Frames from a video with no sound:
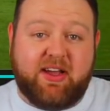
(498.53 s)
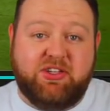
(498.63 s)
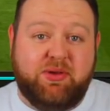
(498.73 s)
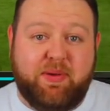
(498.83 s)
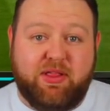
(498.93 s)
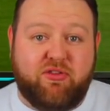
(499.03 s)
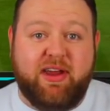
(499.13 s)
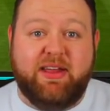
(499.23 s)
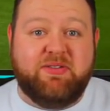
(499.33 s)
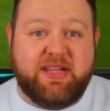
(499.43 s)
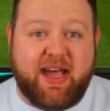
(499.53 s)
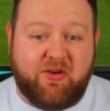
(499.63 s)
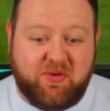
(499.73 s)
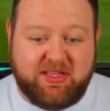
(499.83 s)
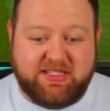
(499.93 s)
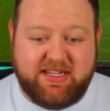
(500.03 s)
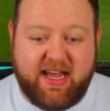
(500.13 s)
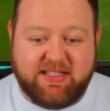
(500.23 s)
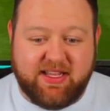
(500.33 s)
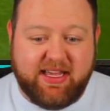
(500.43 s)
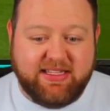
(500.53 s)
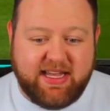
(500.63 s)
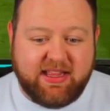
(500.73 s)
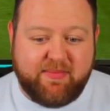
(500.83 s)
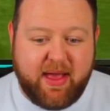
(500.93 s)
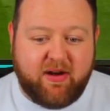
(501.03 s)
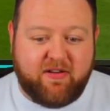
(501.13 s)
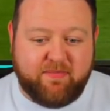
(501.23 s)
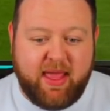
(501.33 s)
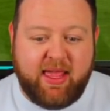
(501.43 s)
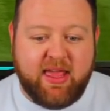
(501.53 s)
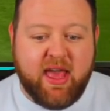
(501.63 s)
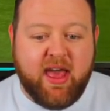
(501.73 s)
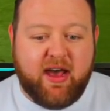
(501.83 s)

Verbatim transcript: I should be three nil down with the stats. Like, he's had the better of me.